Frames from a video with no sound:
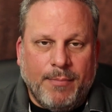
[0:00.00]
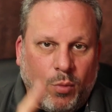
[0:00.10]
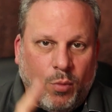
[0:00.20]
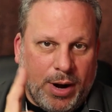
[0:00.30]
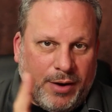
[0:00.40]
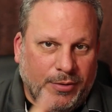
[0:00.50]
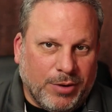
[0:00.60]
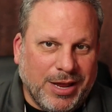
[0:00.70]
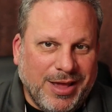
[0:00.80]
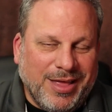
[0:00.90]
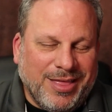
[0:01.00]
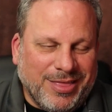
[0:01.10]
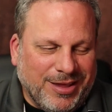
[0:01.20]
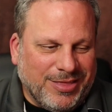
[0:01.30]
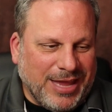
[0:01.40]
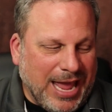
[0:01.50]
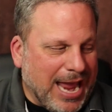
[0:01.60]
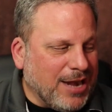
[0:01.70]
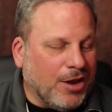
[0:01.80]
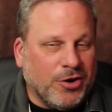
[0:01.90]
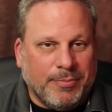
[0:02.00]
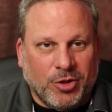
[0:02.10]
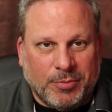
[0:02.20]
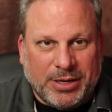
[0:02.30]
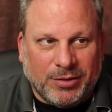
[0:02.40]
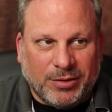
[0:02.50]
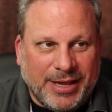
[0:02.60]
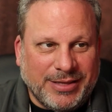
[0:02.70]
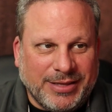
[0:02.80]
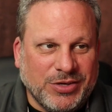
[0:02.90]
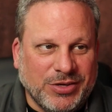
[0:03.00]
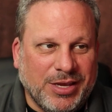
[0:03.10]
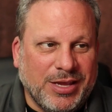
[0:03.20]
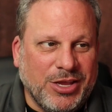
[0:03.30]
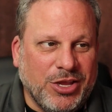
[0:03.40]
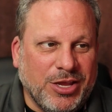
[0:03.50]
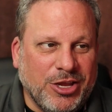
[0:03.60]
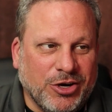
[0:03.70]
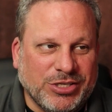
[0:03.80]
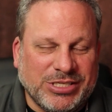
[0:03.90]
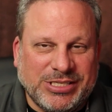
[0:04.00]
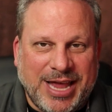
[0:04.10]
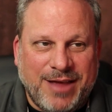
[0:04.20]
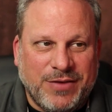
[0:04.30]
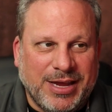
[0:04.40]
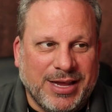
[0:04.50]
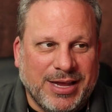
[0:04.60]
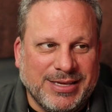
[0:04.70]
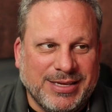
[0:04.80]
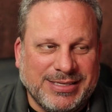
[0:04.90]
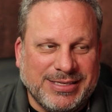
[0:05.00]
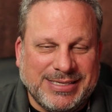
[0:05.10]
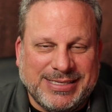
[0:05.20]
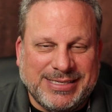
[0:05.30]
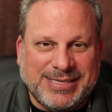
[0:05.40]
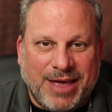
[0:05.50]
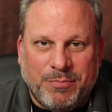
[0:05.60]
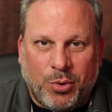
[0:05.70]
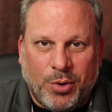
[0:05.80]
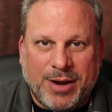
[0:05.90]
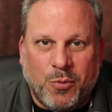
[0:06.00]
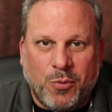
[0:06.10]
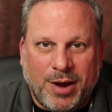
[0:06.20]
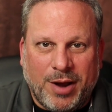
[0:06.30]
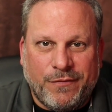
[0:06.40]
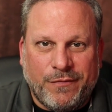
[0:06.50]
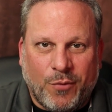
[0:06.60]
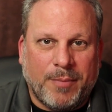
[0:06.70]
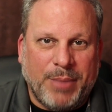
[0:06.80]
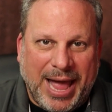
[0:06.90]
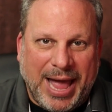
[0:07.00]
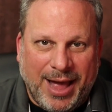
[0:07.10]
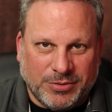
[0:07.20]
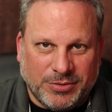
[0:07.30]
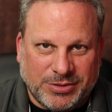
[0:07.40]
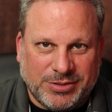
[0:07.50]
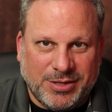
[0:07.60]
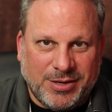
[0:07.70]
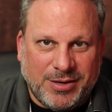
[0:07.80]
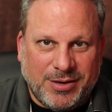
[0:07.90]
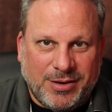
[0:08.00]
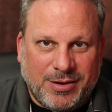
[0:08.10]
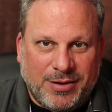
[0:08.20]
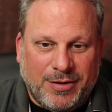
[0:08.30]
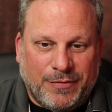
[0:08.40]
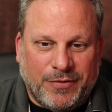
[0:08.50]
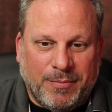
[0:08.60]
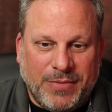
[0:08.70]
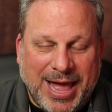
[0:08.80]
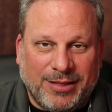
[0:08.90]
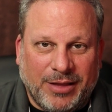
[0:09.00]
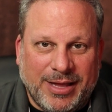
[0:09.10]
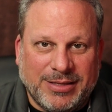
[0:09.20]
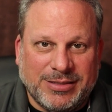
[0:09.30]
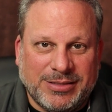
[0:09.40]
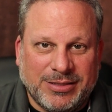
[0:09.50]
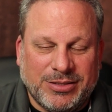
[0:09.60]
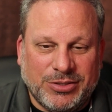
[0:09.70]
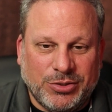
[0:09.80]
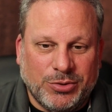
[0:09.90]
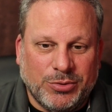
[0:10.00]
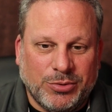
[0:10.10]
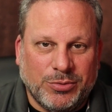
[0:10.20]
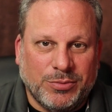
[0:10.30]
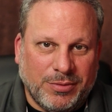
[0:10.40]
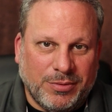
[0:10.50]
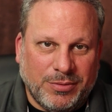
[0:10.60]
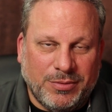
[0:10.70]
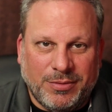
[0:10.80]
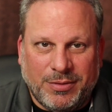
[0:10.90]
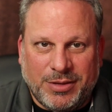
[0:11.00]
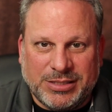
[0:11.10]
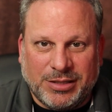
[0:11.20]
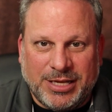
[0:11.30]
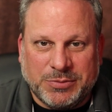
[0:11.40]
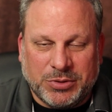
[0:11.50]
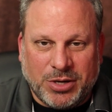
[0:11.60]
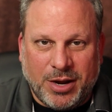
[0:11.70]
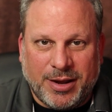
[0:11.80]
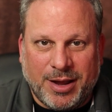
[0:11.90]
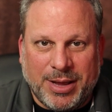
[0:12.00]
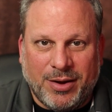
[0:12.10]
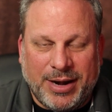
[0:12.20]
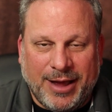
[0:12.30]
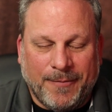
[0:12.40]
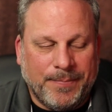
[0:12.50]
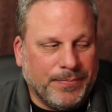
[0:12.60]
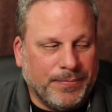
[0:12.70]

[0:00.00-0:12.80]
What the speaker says: But where the 800 millimeter lens, you're saving 7.14 pounds from that lens to this lens we're talking about now.